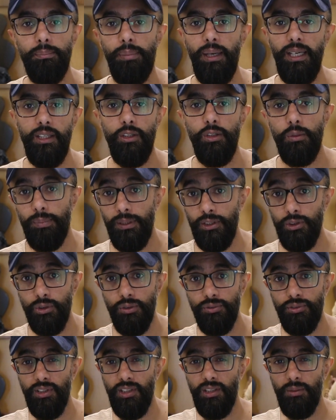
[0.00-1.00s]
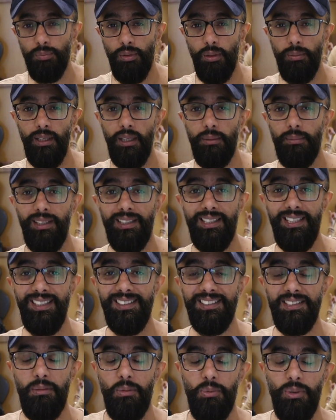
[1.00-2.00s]
and packing up and stuff, so you can probably hear my
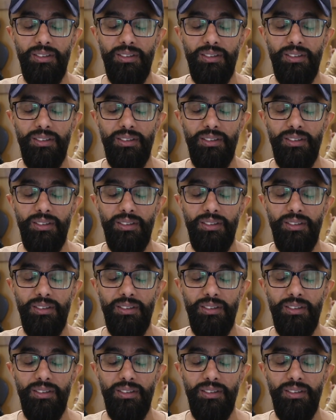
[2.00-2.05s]
kids and my